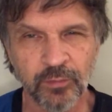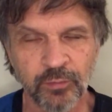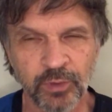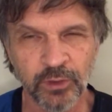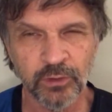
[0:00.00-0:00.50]

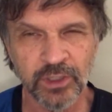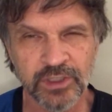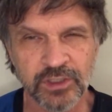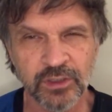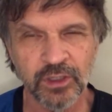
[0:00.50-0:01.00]
bigger
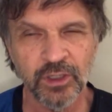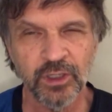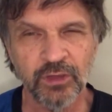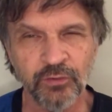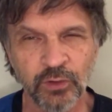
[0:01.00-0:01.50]
lesson:
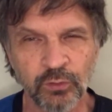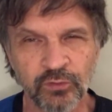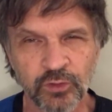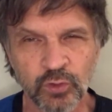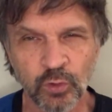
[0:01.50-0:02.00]
if you're going
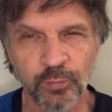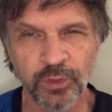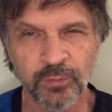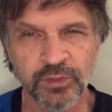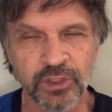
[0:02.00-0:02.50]
for short
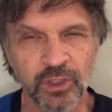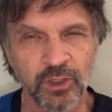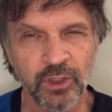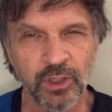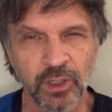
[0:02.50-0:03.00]
pips
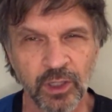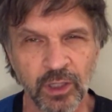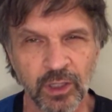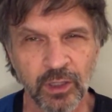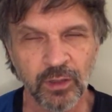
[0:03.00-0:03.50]

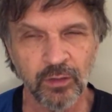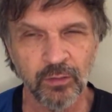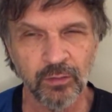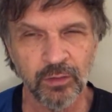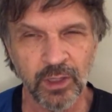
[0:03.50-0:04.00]

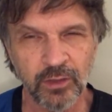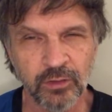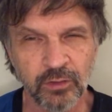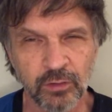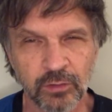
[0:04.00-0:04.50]
and
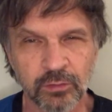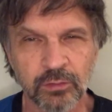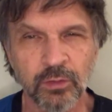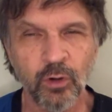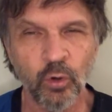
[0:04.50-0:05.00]

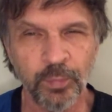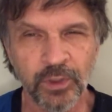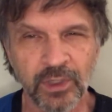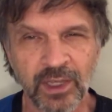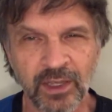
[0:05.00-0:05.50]
you're
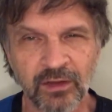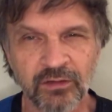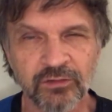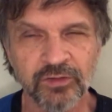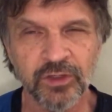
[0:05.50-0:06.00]
hoping to
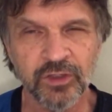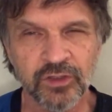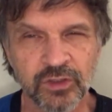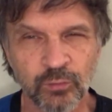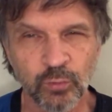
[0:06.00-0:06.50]
have
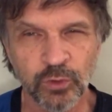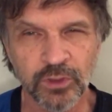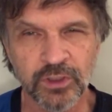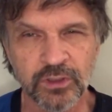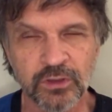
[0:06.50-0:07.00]
some
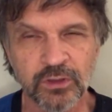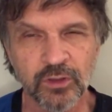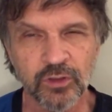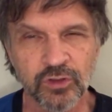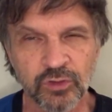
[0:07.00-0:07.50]
really
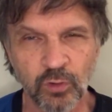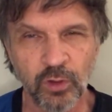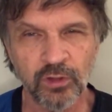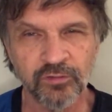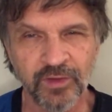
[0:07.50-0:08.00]

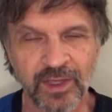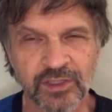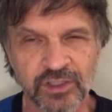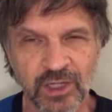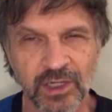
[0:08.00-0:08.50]
strong
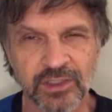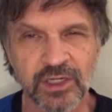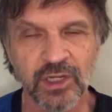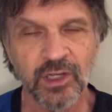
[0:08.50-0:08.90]
fast shots,